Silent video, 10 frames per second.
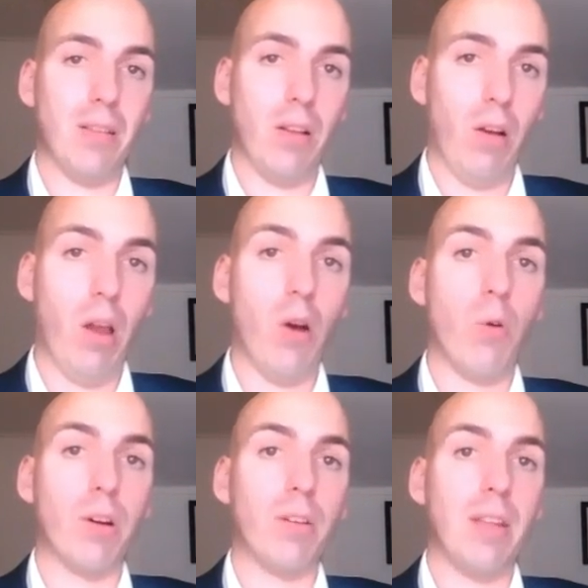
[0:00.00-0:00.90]
that is
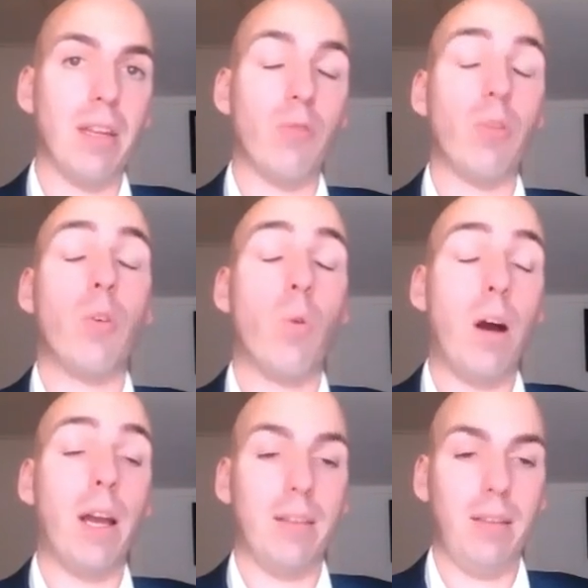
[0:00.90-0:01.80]
lower than the
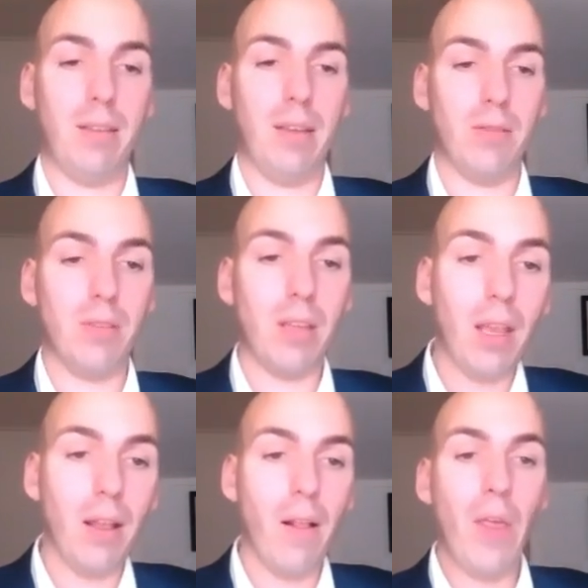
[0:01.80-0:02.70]
required
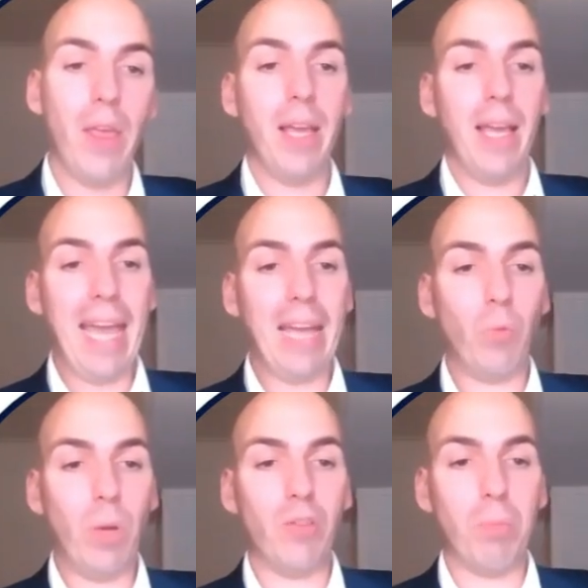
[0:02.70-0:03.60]
intensity,
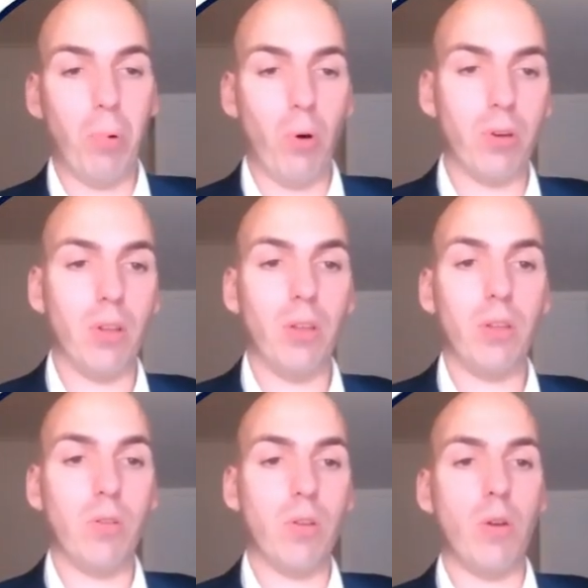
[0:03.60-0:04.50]
at which point
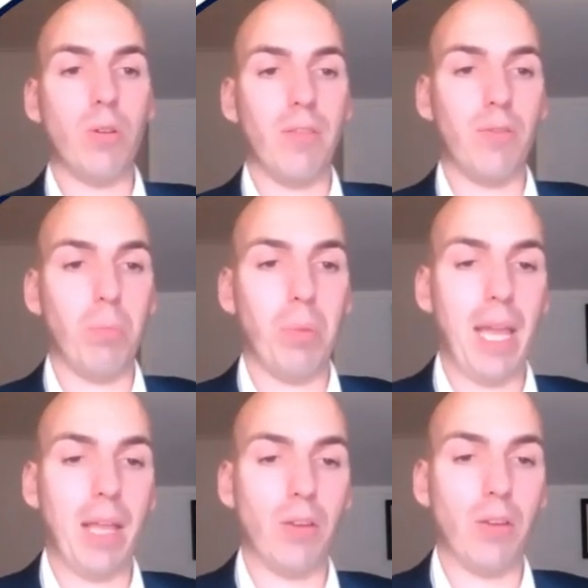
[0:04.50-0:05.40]
you don't have to
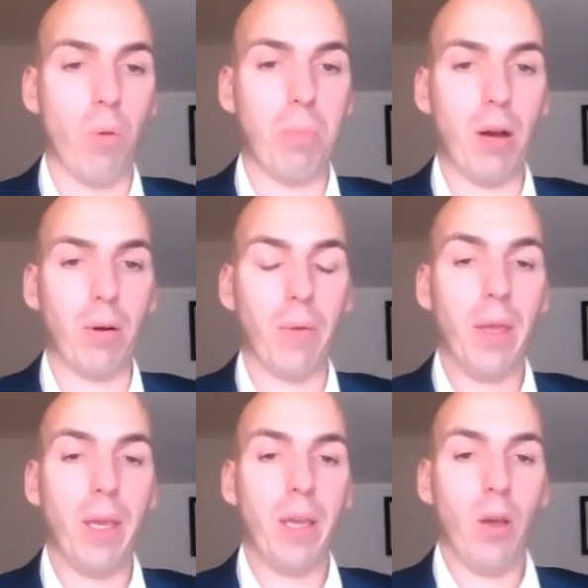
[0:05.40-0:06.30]
pay shore power.
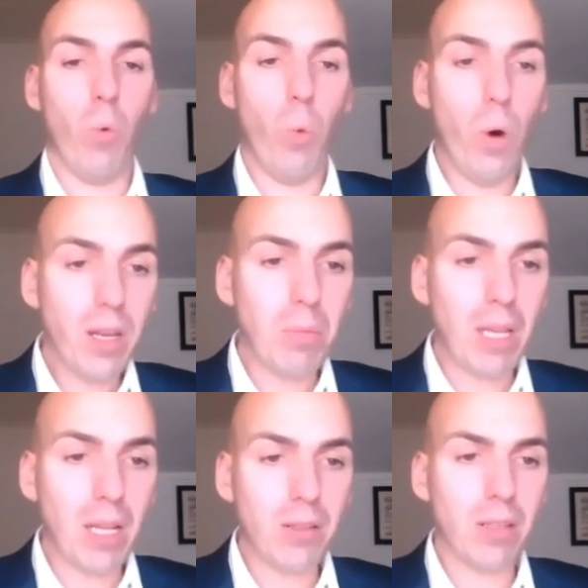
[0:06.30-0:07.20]
What it
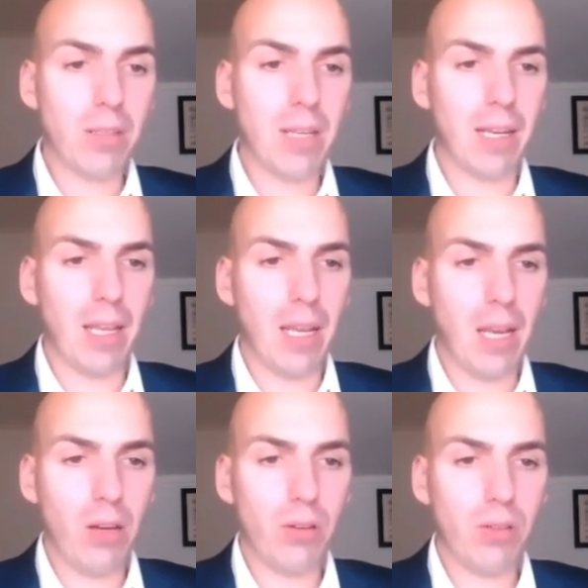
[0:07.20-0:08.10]
means is that
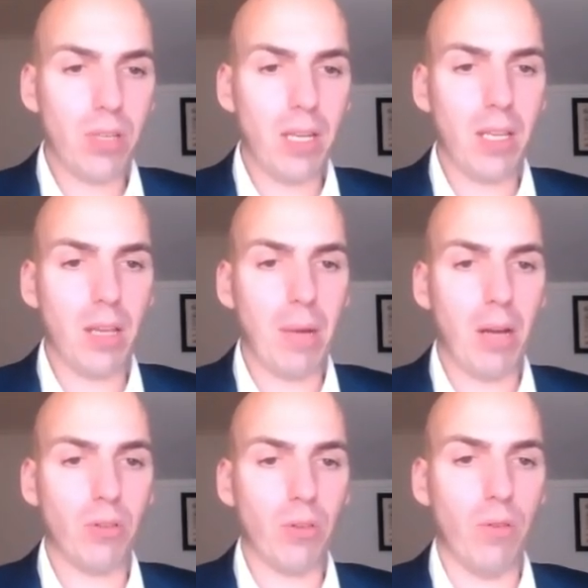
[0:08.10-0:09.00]
here you see the
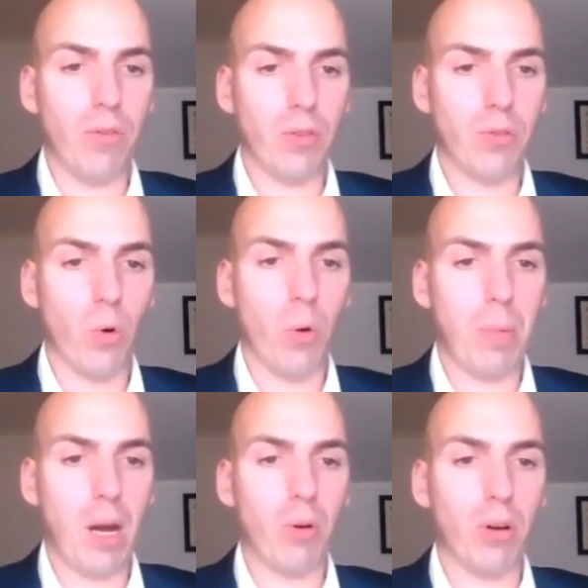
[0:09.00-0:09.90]
amount of
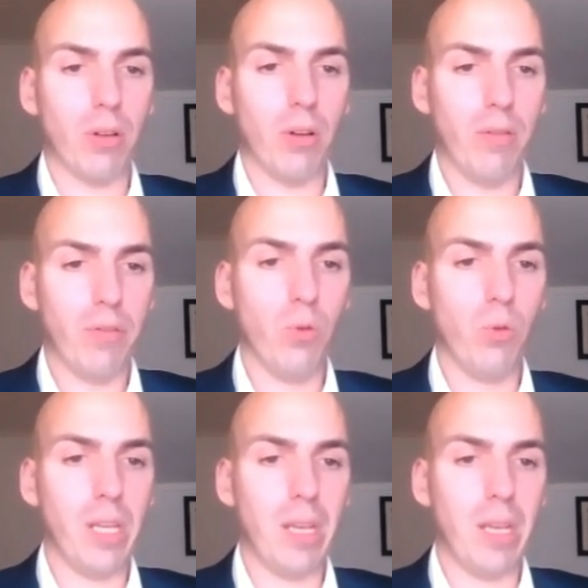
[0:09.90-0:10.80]
shore power
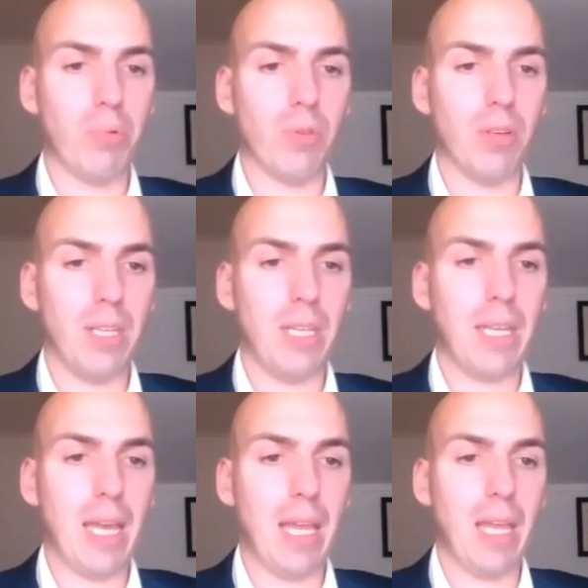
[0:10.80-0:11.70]
fuel input
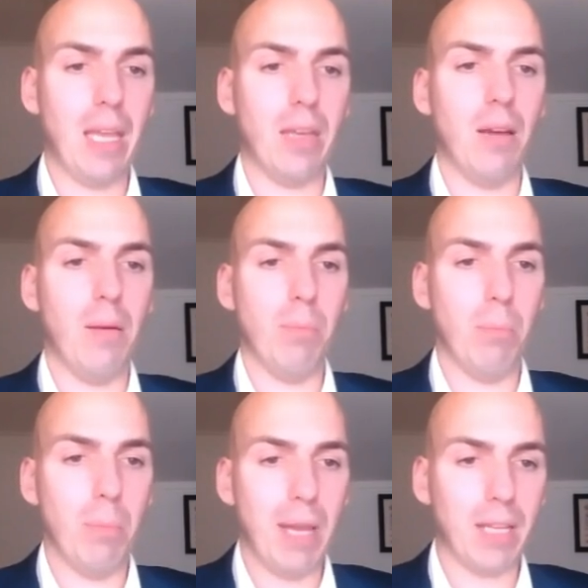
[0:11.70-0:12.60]
EK in
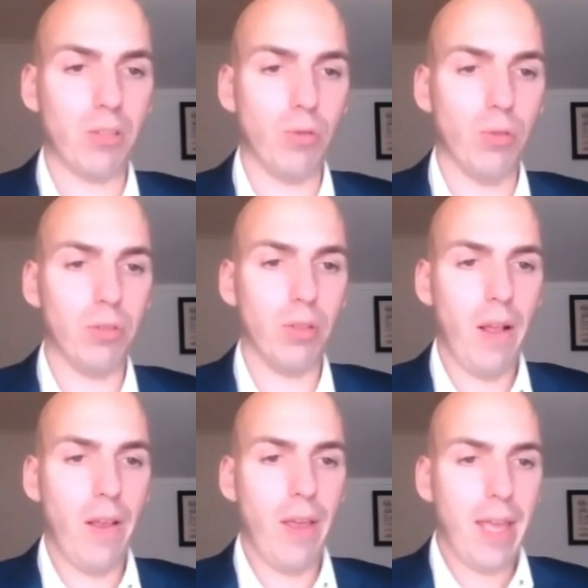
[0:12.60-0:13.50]
megajoules.